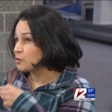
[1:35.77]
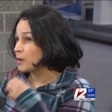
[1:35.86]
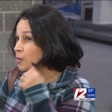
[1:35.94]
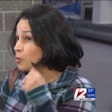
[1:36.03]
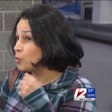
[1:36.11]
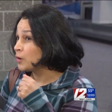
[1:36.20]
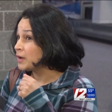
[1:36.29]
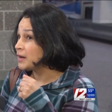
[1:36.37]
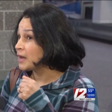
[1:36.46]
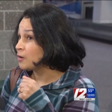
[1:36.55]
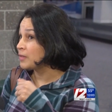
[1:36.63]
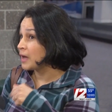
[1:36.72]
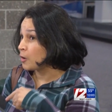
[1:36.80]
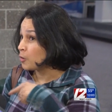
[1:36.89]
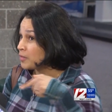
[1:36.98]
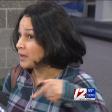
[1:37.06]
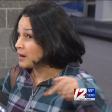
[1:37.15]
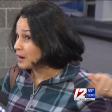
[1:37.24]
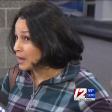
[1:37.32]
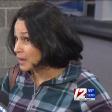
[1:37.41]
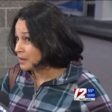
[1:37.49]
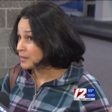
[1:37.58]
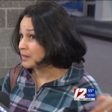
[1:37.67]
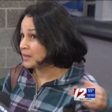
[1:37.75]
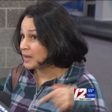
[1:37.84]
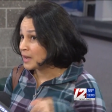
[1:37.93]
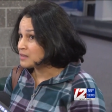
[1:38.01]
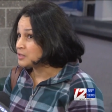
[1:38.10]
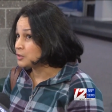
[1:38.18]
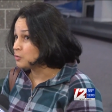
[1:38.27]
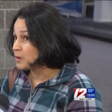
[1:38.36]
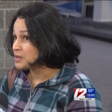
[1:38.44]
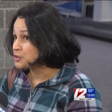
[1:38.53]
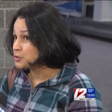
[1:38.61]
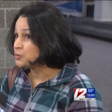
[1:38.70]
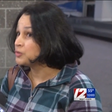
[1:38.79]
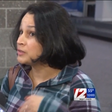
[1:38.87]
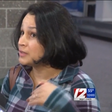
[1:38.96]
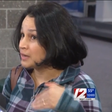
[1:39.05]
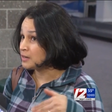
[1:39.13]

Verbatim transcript: So I'm looking now that all the airlines that they canceled to us too, they